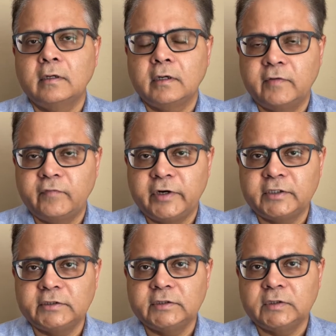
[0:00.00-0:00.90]
Hi
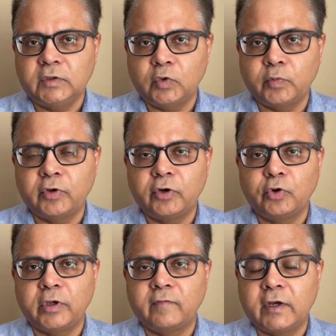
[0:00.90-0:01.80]
friends, hope you are
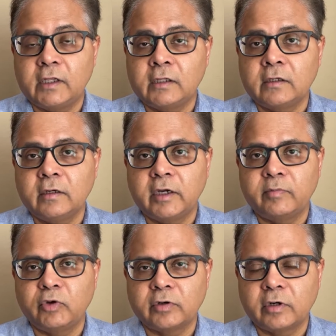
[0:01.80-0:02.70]
doing well.
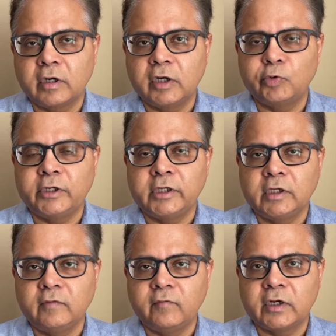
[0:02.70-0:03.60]
I'm Doctor Ganguli.
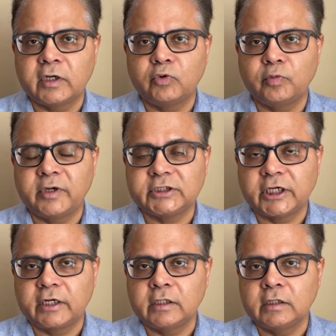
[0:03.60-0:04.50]
Welcome to my
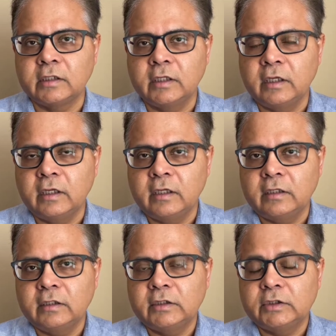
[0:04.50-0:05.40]
channel.
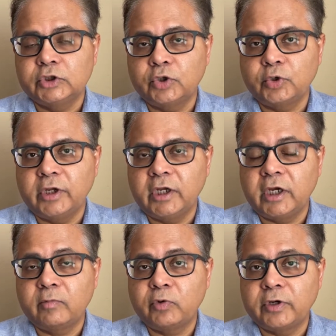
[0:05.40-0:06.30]
So today
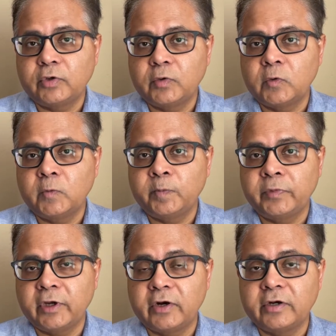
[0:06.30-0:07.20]
I'm going to
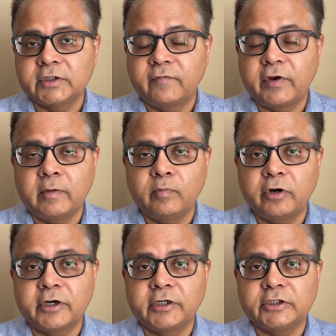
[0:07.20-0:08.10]
address a very
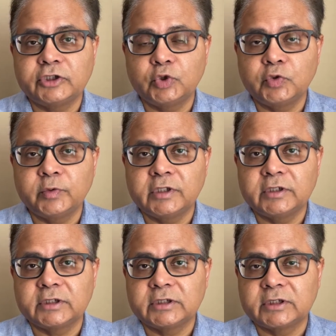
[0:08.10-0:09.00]
important issue.
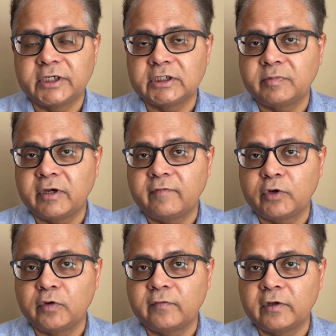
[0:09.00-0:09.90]
This is raised by
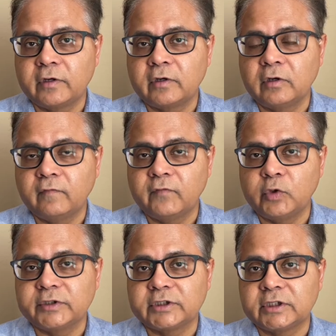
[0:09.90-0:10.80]
one of the
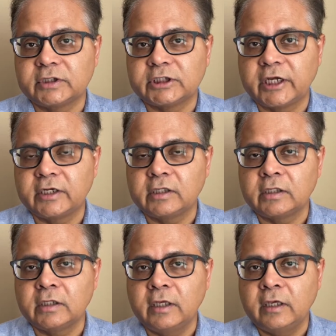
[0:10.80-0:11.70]
viewers on the channel.